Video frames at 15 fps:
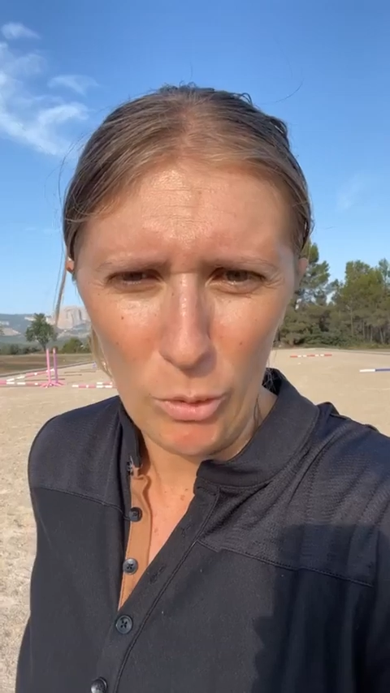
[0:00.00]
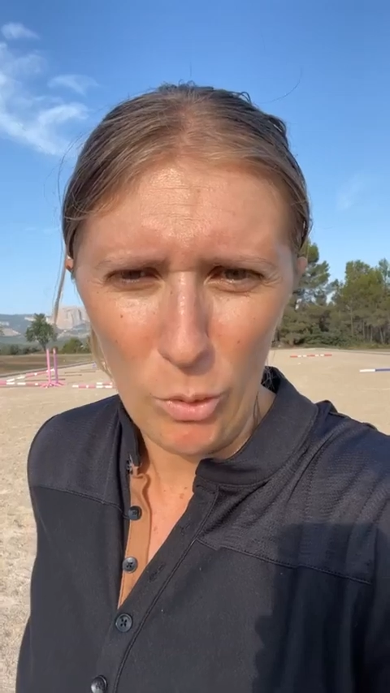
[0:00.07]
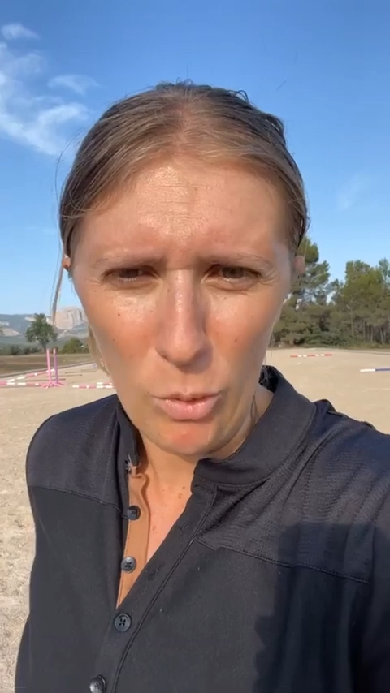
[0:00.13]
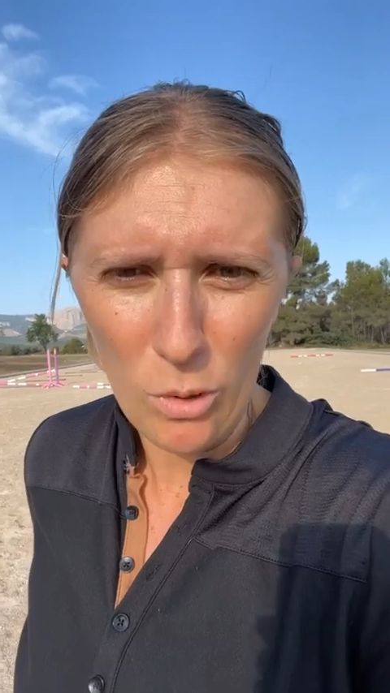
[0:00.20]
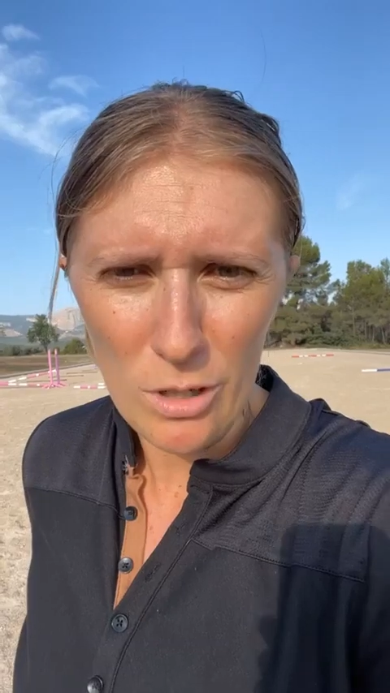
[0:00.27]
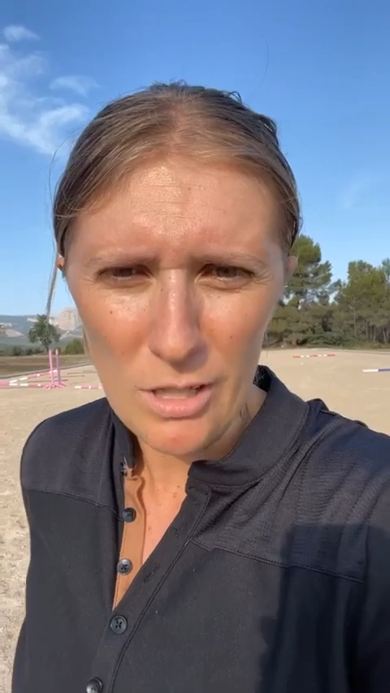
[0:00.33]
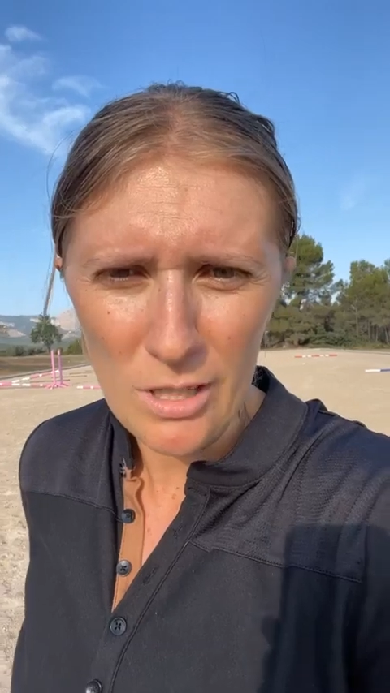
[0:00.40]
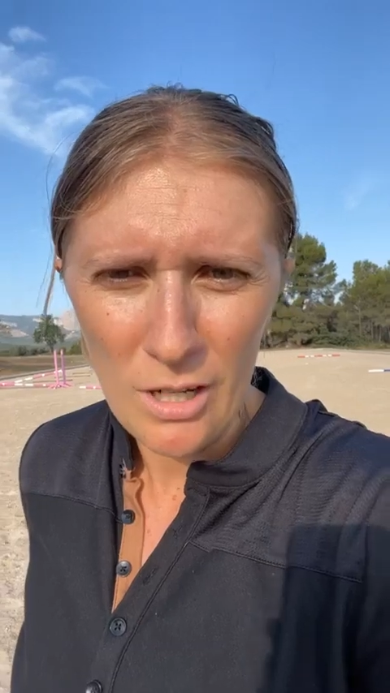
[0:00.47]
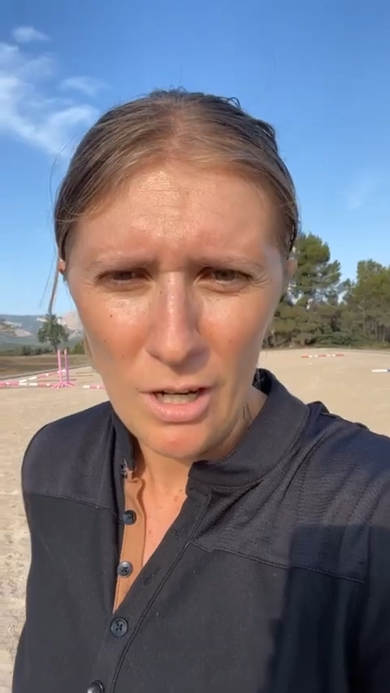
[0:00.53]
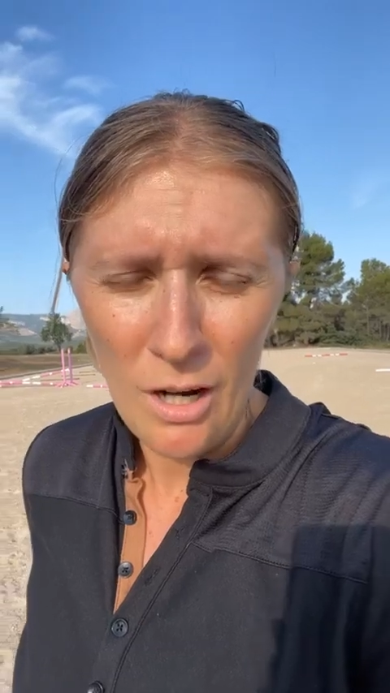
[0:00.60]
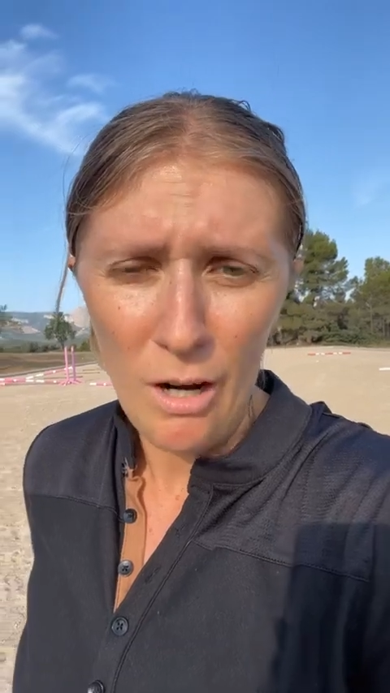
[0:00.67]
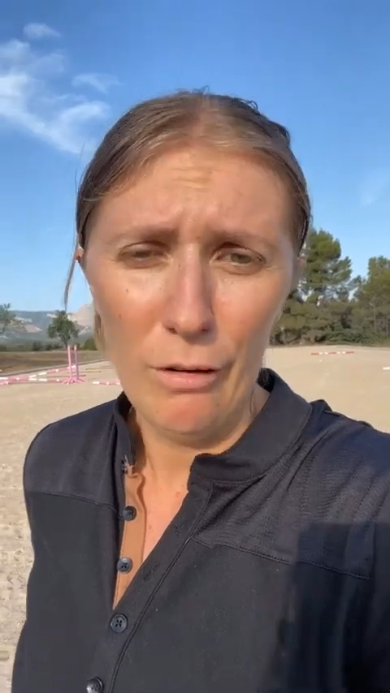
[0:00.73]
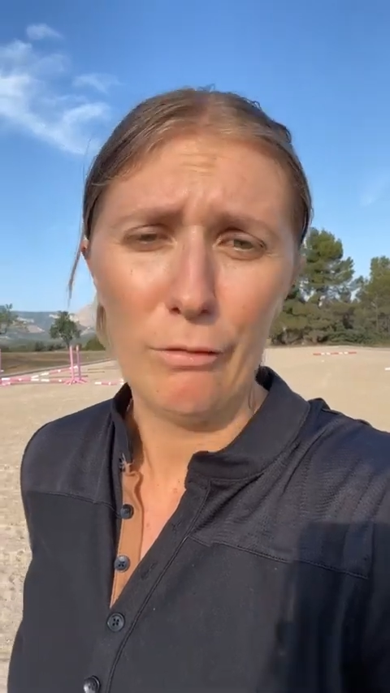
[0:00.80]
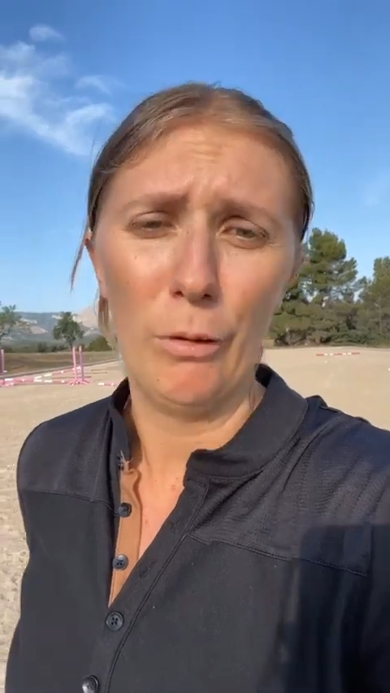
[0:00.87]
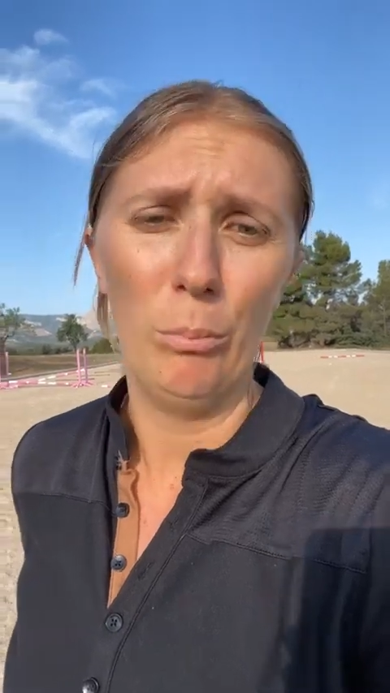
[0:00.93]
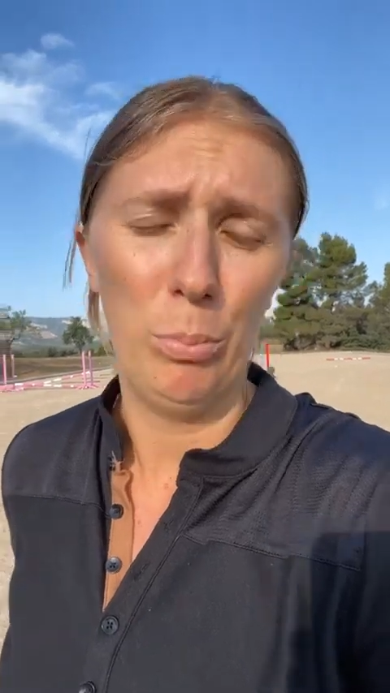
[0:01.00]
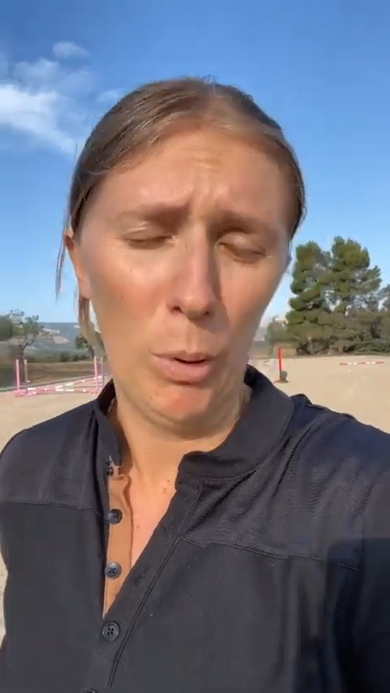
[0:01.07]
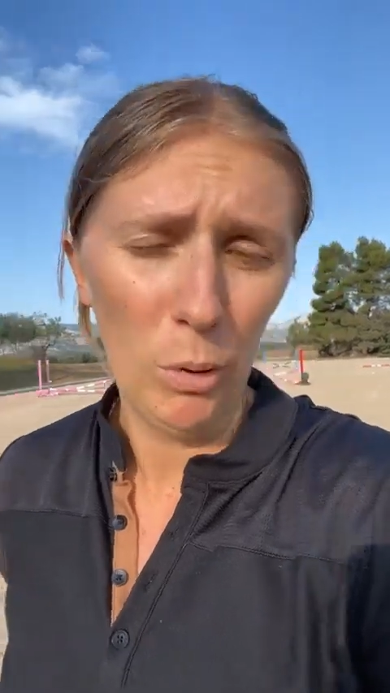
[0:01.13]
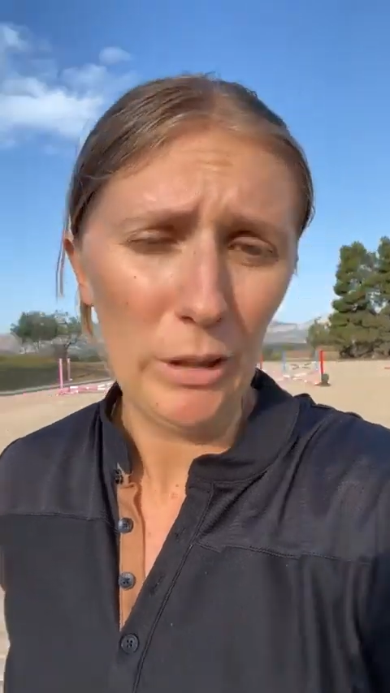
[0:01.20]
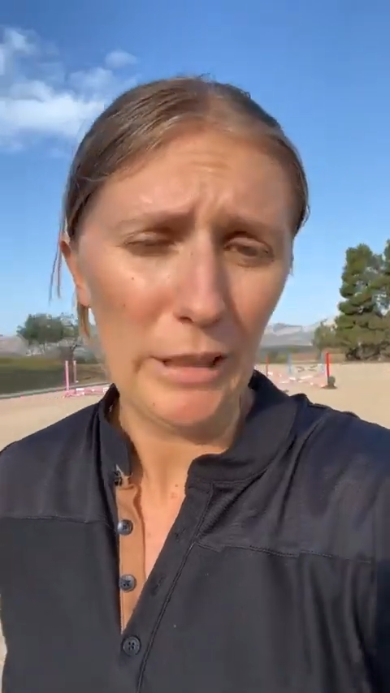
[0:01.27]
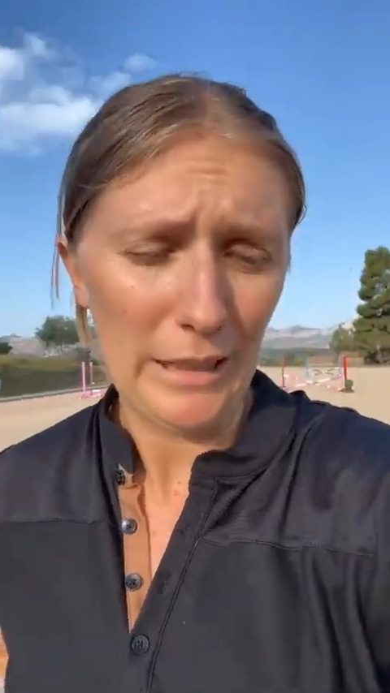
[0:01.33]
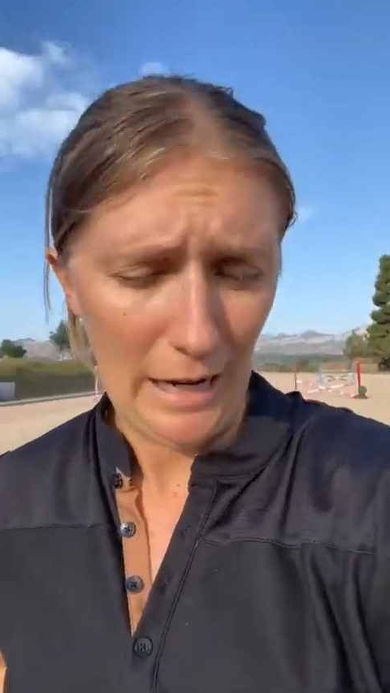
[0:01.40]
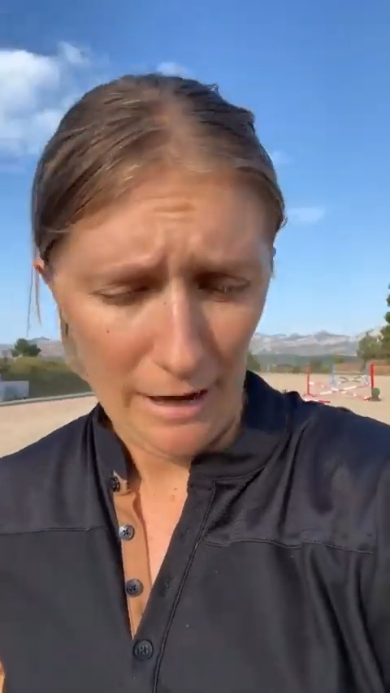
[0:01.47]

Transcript: the horse from pulling